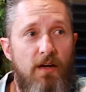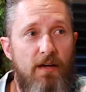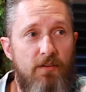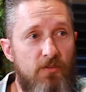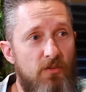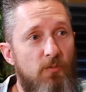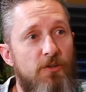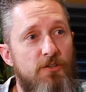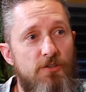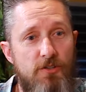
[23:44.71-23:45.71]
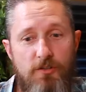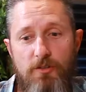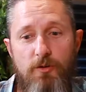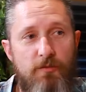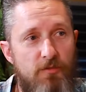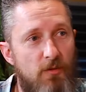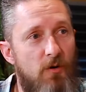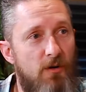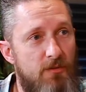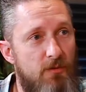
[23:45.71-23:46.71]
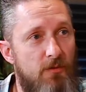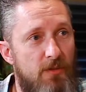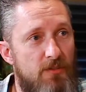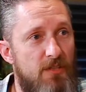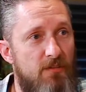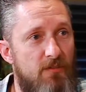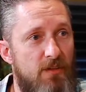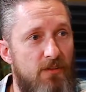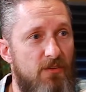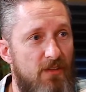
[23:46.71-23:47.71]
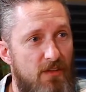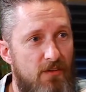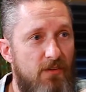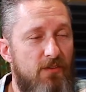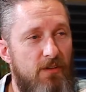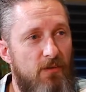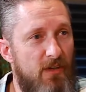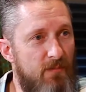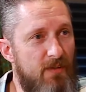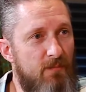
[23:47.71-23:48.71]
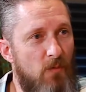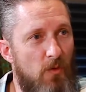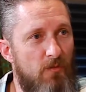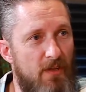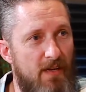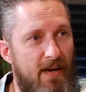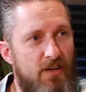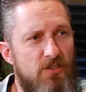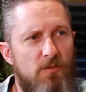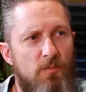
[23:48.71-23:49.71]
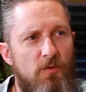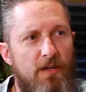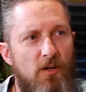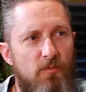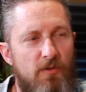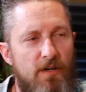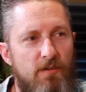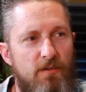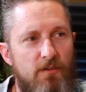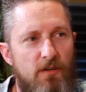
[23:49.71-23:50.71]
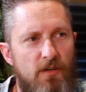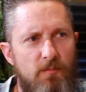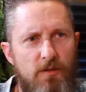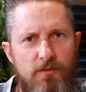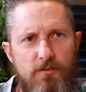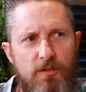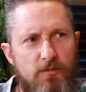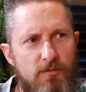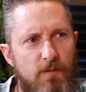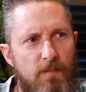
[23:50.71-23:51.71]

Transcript: this is what you should do if you want to achieve this. Mm-hmm. this you know what I mean? More of the actionable help rather than talking about yourself.